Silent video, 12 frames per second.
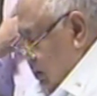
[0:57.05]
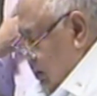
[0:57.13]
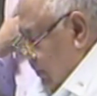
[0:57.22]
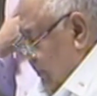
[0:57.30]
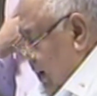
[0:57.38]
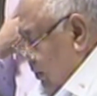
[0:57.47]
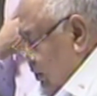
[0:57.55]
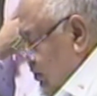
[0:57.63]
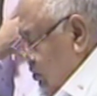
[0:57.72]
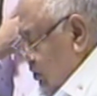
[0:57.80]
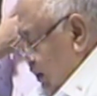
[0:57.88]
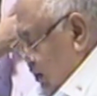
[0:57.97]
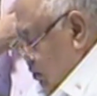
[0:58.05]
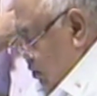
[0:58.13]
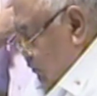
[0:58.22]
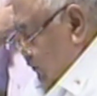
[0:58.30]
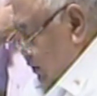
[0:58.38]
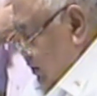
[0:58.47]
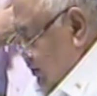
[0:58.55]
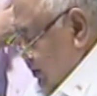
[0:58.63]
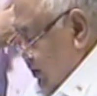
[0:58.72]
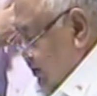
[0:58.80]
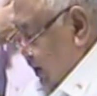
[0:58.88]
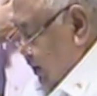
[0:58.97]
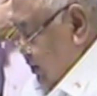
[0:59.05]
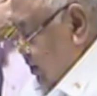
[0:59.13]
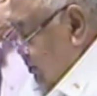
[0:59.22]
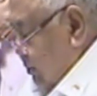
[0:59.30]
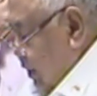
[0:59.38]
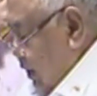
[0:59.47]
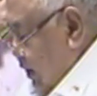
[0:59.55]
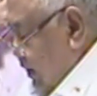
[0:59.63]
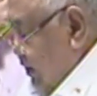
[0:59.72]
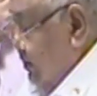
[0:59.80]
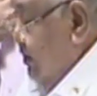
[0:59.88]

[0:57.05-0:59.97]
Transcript: The power to take over is intended merely as a